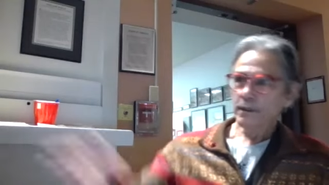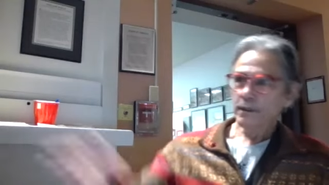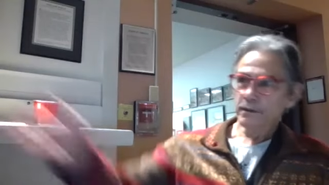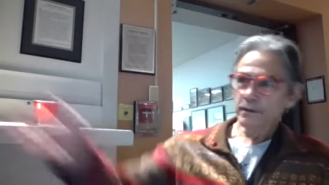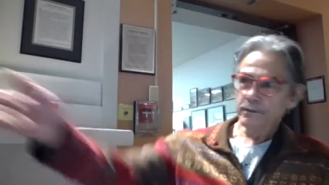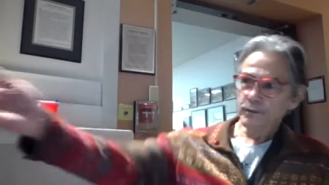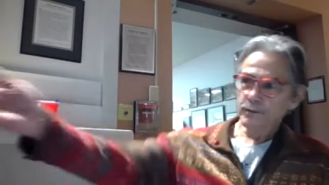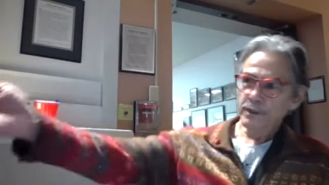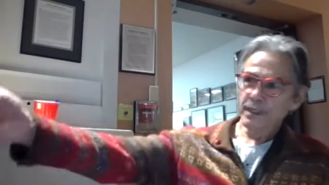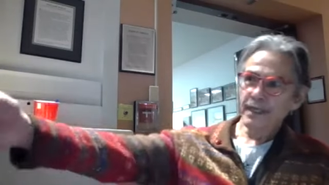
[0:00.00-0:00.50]

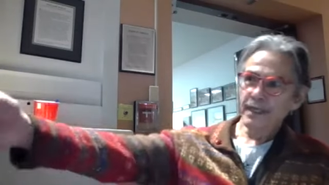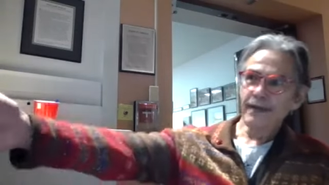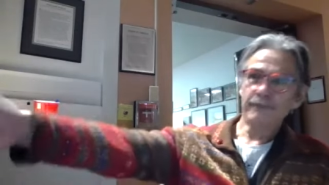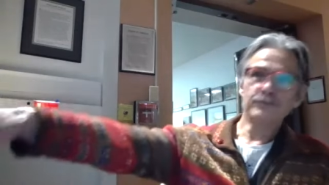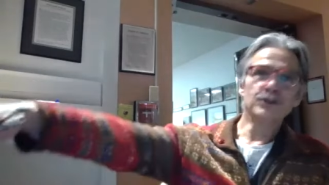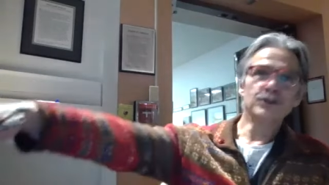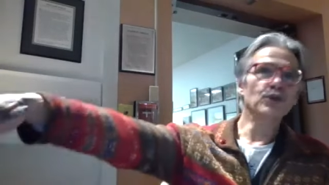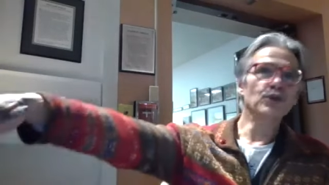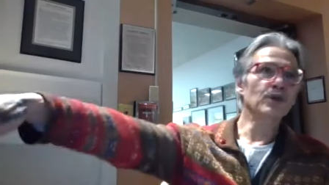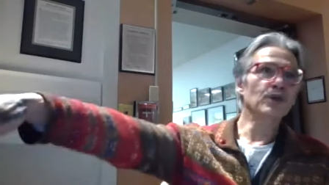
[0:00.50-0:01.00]
or uh, we
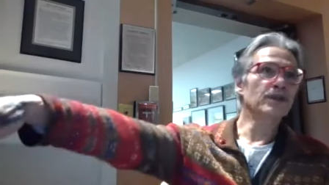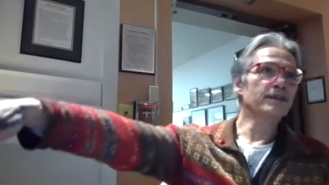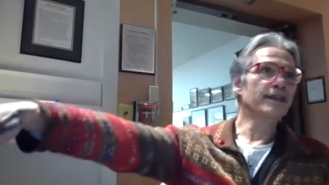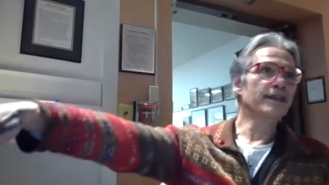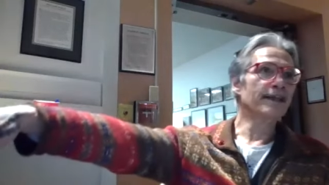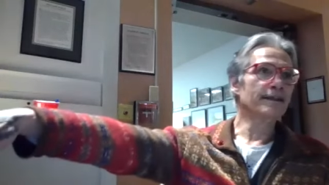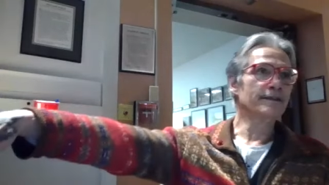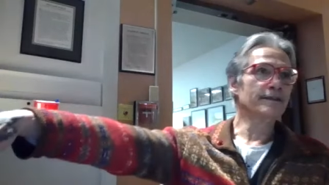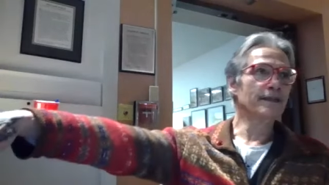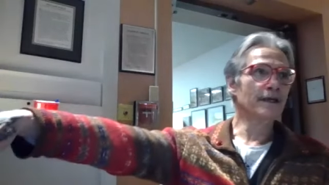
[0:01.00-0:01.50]
have tool
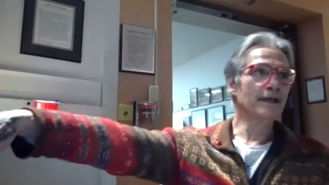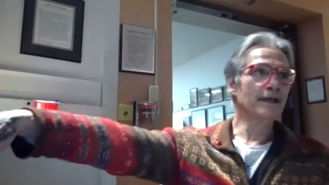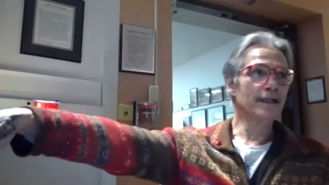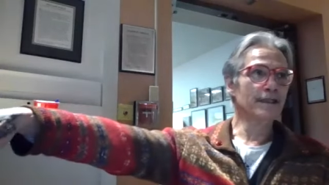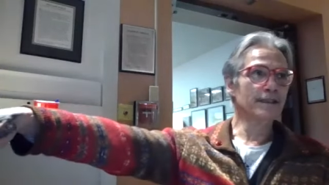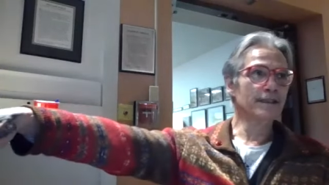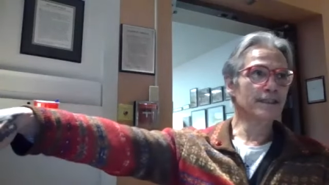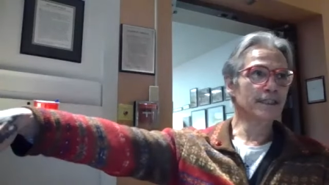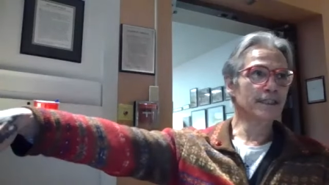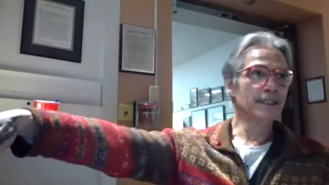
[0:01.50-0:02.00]

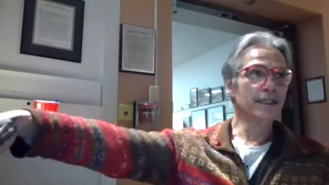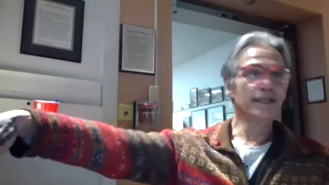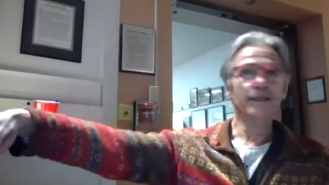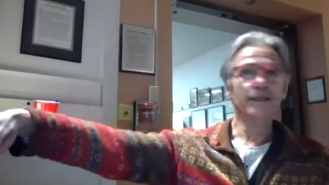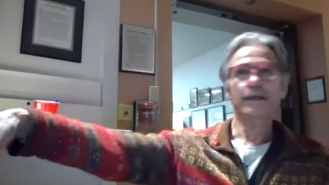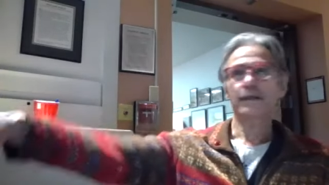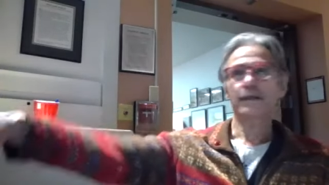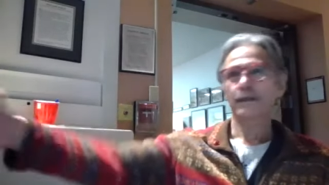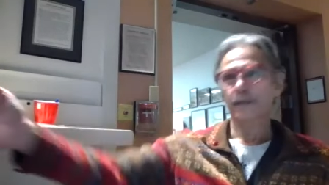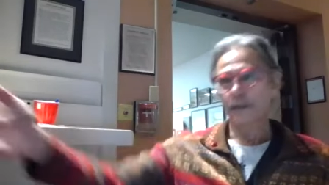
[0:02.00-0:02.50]
technology
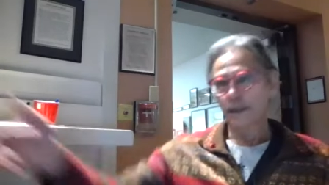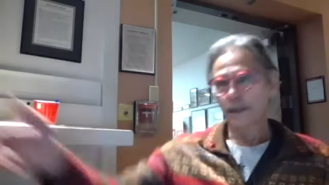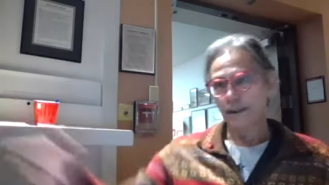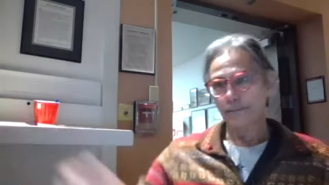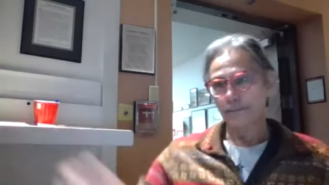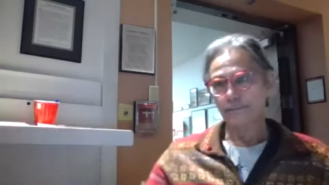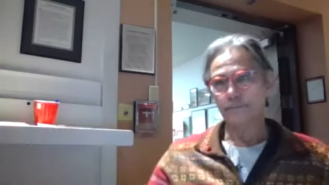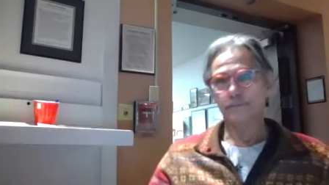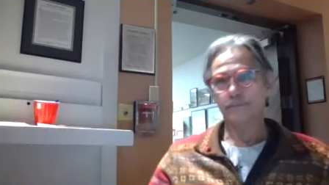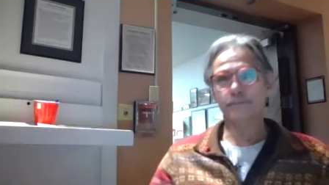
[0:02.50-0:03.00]
um,